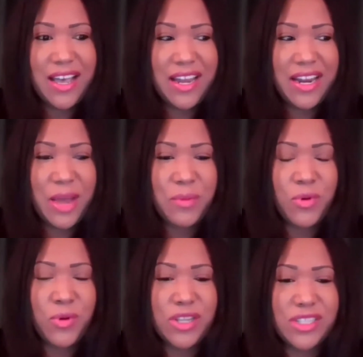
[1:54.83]
And
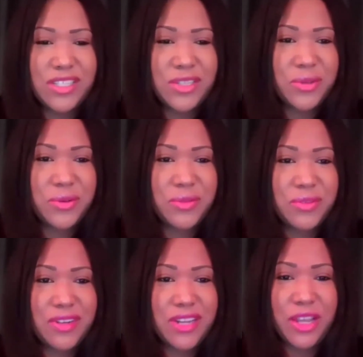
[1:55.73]
I'm going
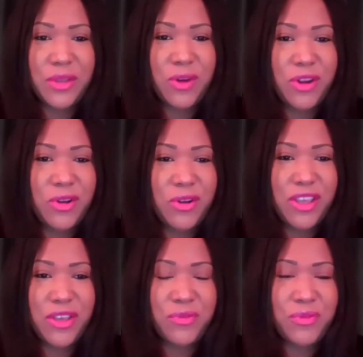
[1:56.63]
to let you all
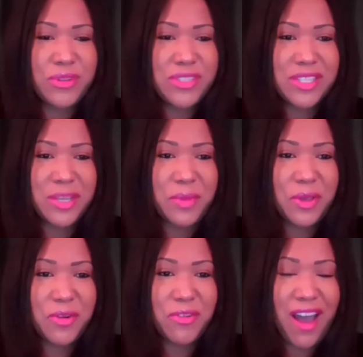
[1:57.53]
know, if you see
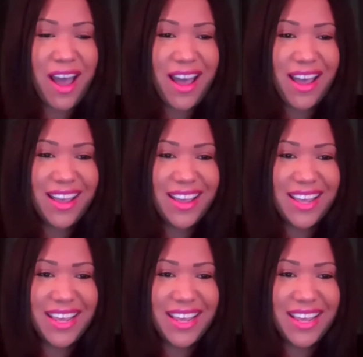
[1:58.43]
me cry,